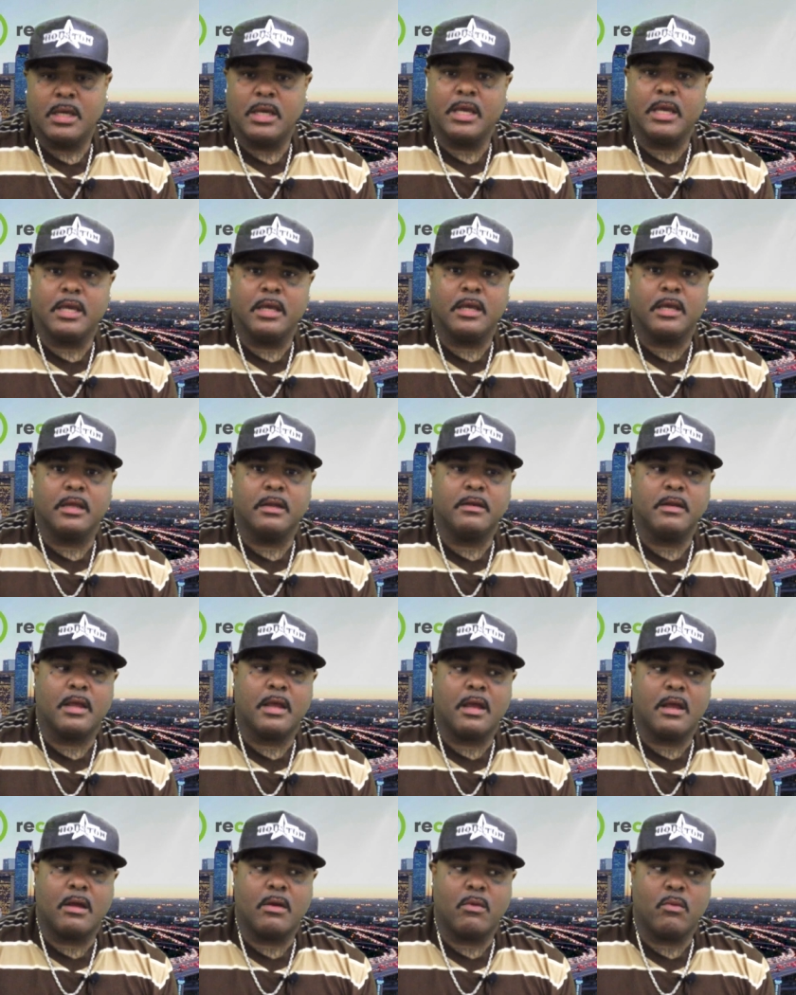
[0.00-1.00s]
And
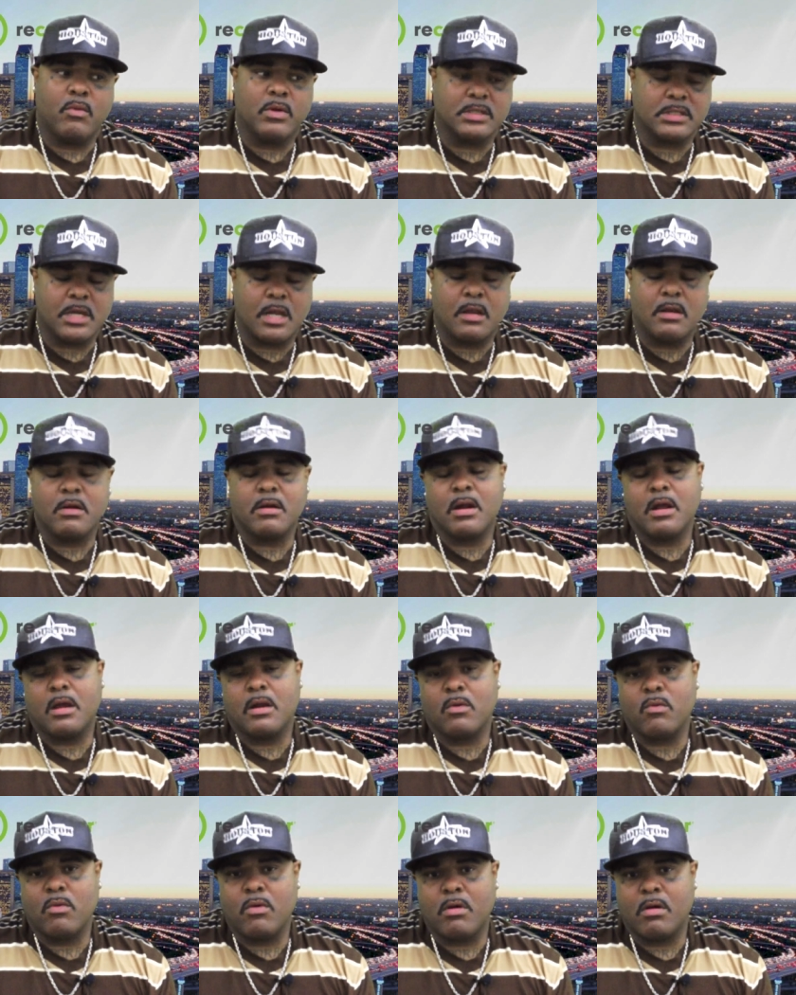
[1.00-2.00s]
once I learned how
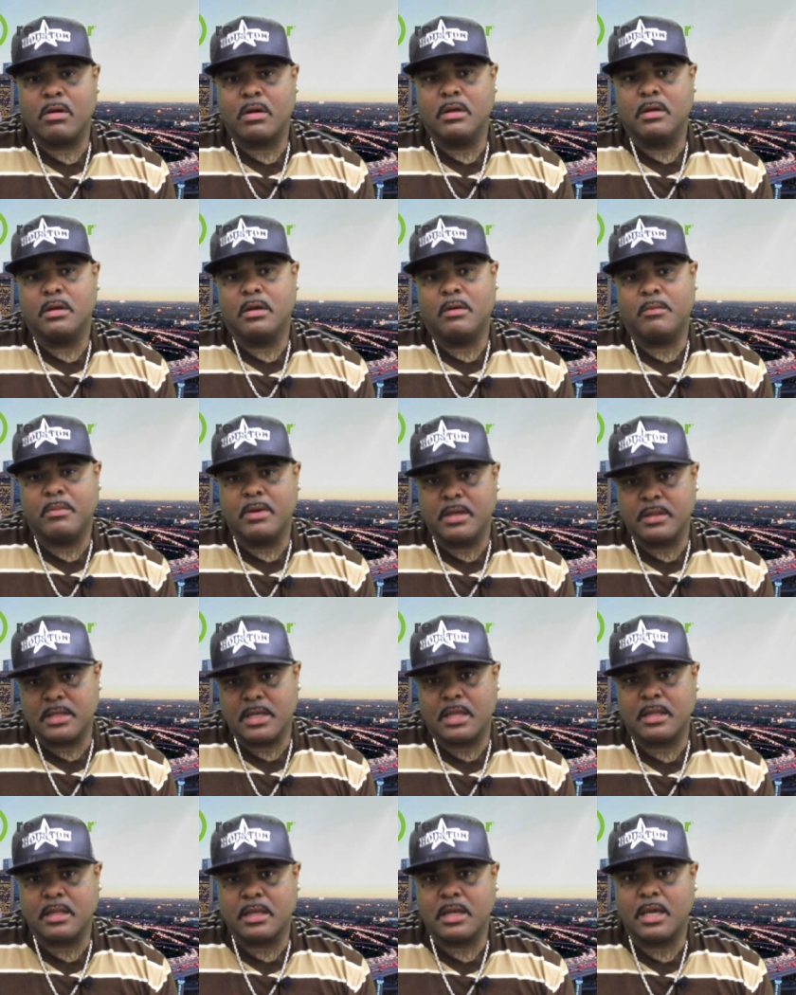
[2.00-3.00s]
to walk, a month
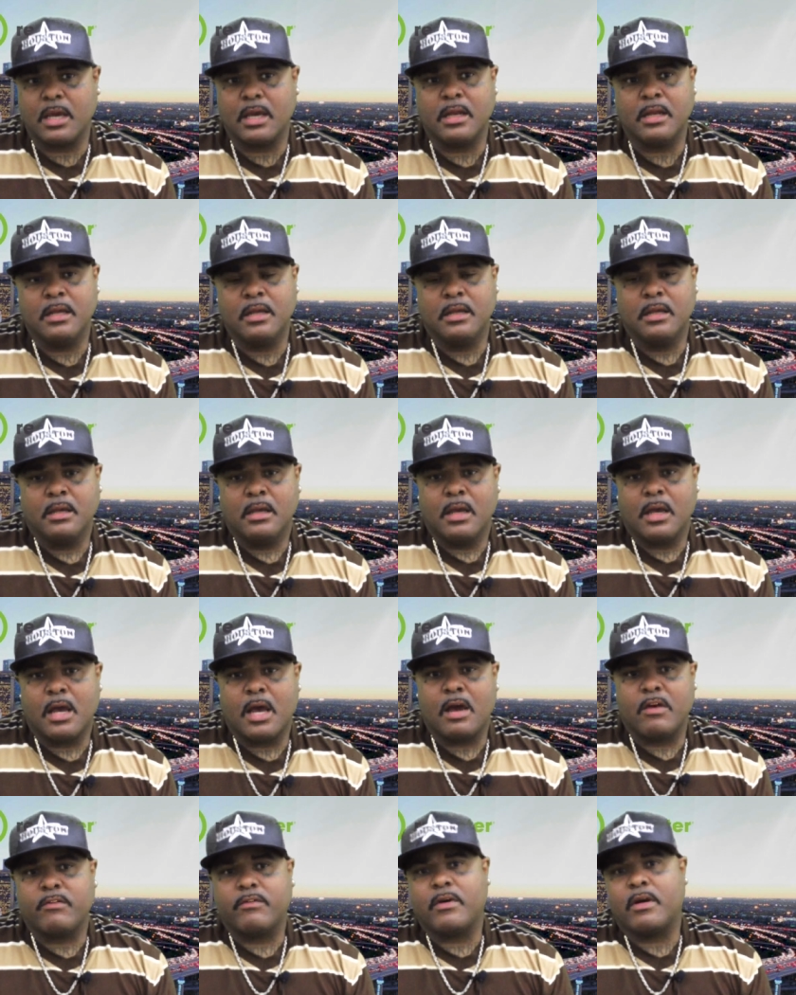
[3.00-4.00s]
after that,
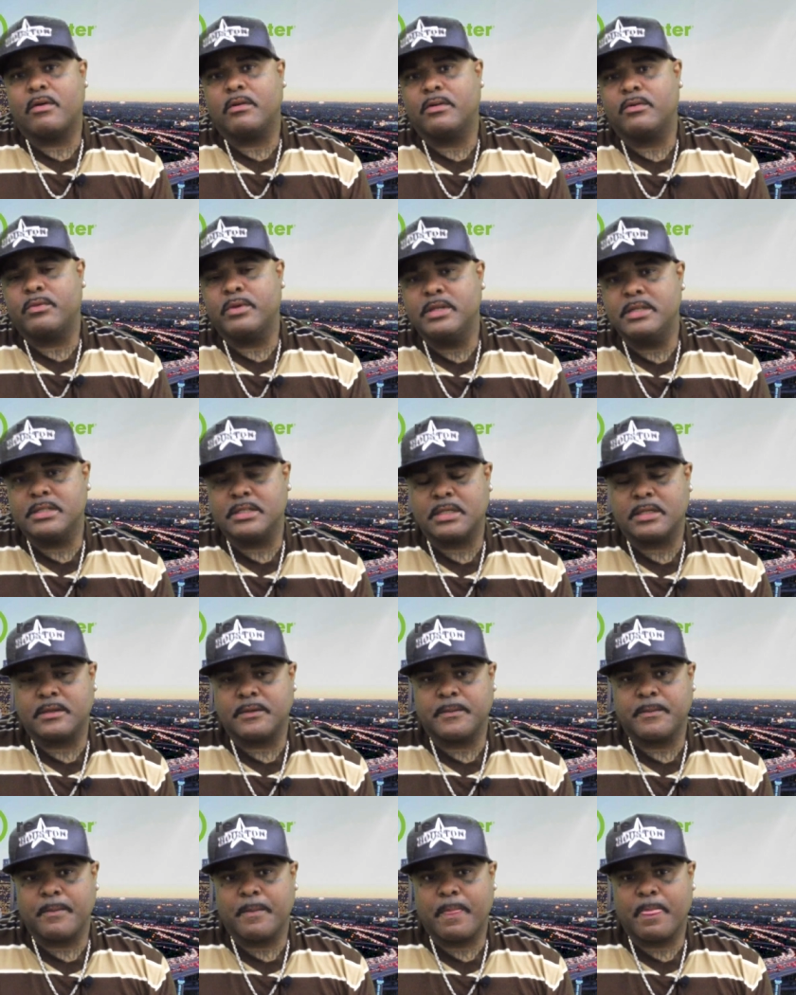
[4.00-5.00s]
I found the
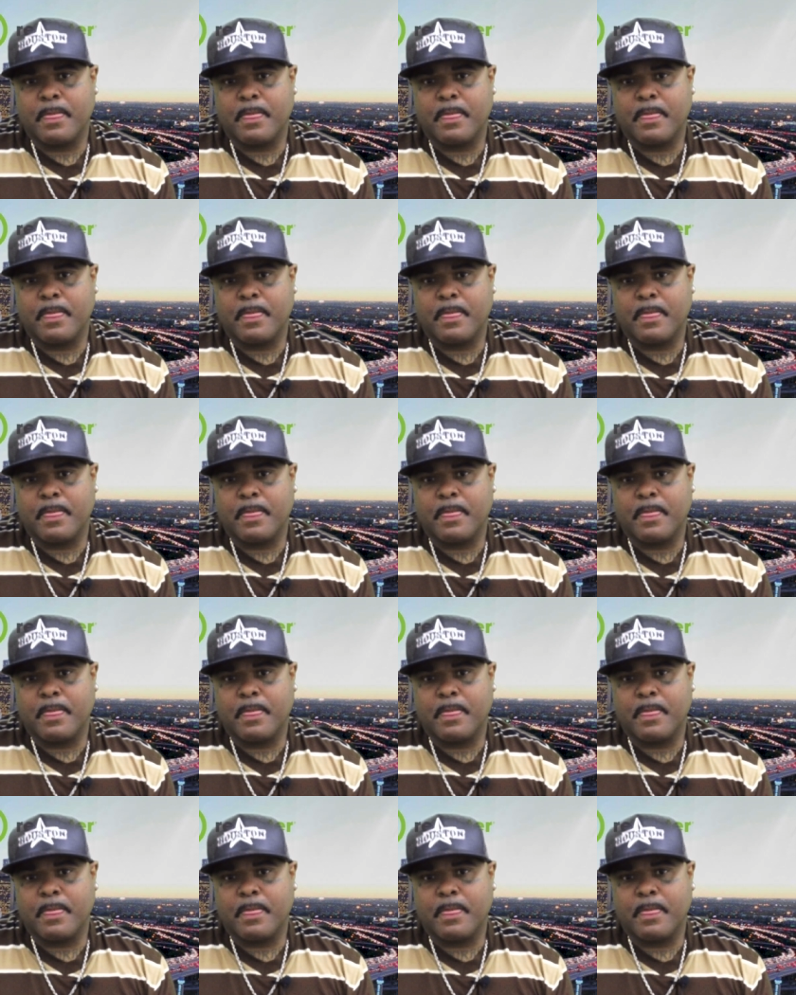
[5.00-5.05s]
Center.